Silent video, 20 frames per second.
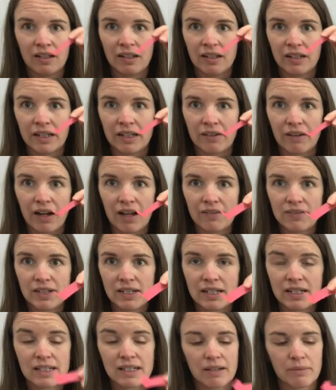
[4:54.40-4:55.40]
Now I've
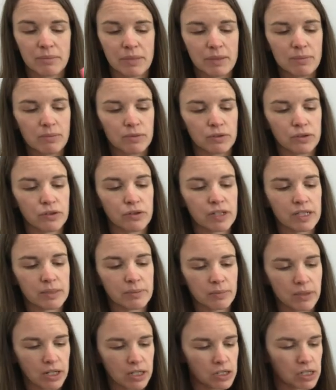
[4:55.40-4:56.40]
seen some people do this
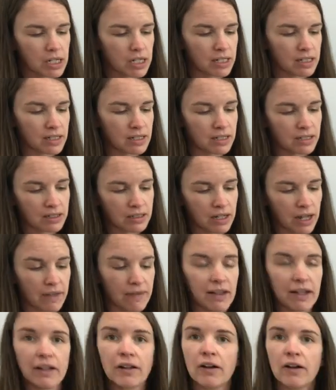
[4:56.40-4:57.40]
project and
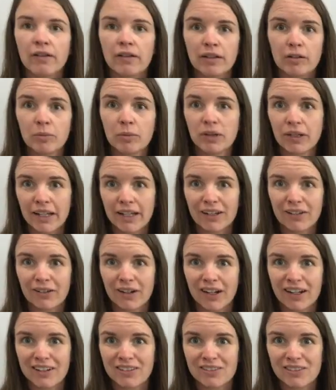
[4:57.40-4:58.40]
they call it a
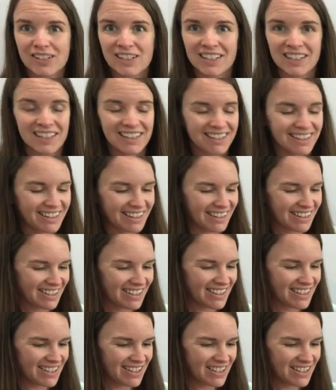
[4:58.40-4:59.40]
playground.
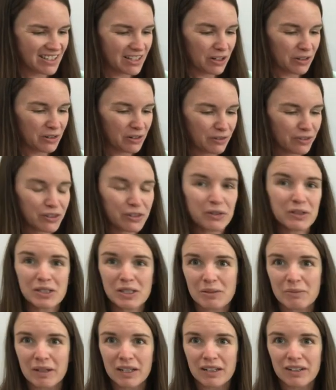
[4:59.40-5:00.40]
So if you want
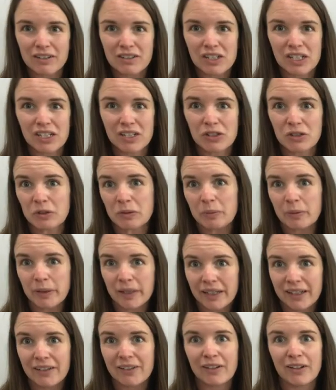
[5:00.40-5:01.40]
to make yours into a
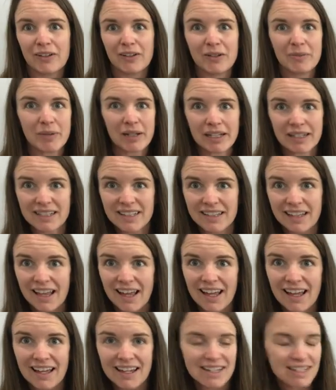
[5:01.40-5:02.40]
playground, make
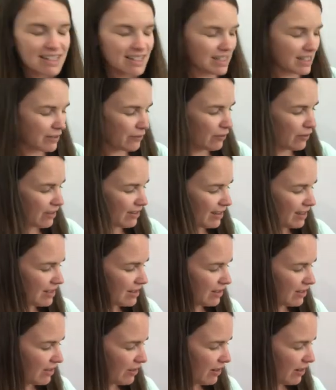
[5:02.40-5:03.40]
slides and different things
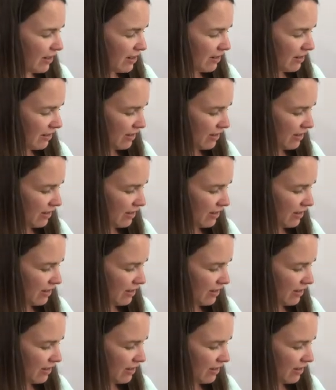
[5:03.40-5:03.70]
on there,